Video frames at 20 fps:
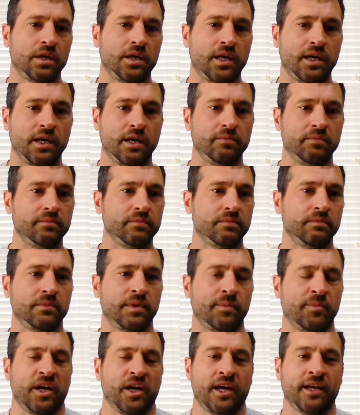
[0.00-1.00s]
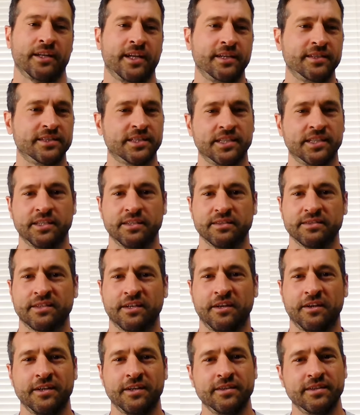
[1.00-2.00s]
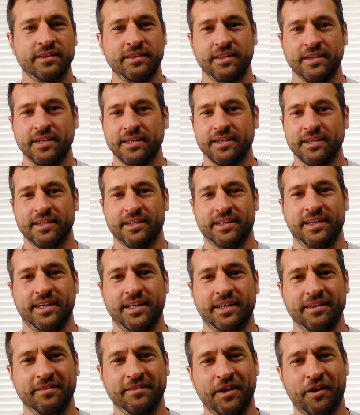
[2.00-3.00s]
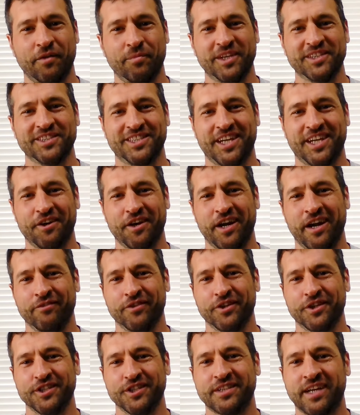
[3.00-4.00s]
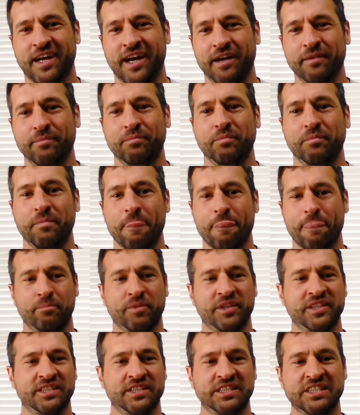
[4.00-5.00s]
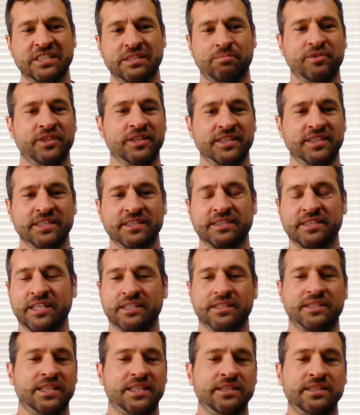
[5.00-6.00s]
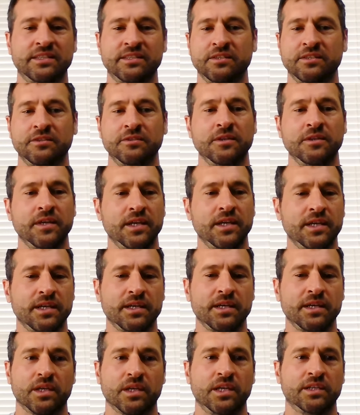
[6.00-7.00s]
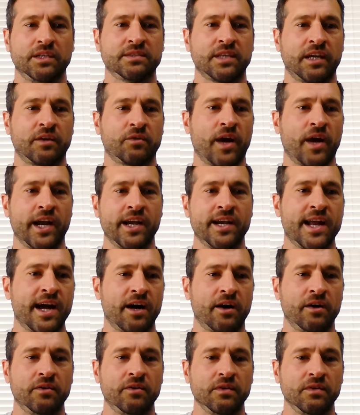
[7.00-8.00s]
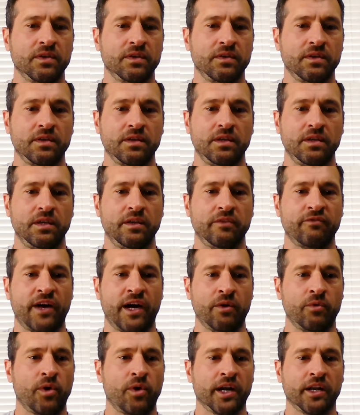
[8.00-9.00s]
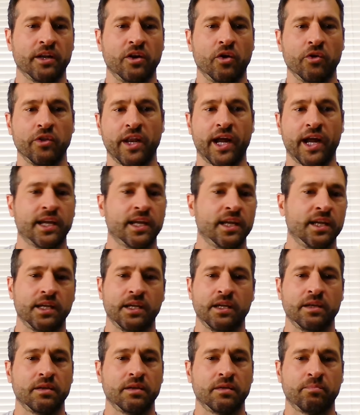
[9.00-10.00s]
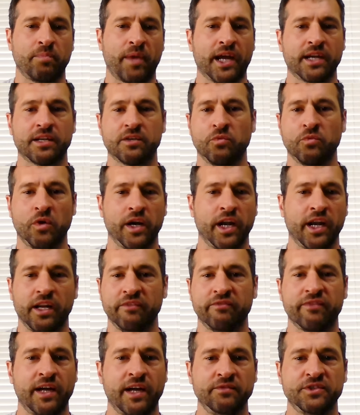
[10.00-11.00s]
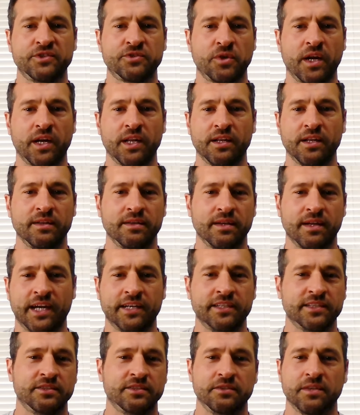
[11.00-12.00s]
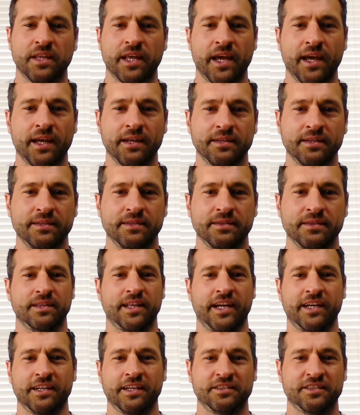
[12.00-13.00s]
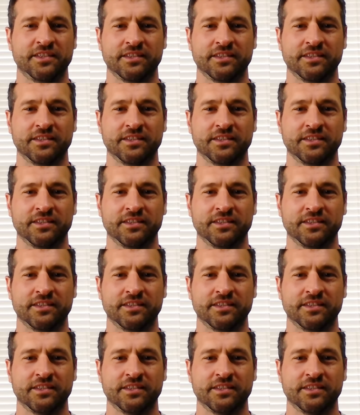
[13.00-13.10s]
I mean, holidays can get us all. Everybody's right. Together having a good time. Yes. But the discipline this thing teaches you, it's like right now, if I want to know that I can get back to 185 shredded, I just do that. Like, it's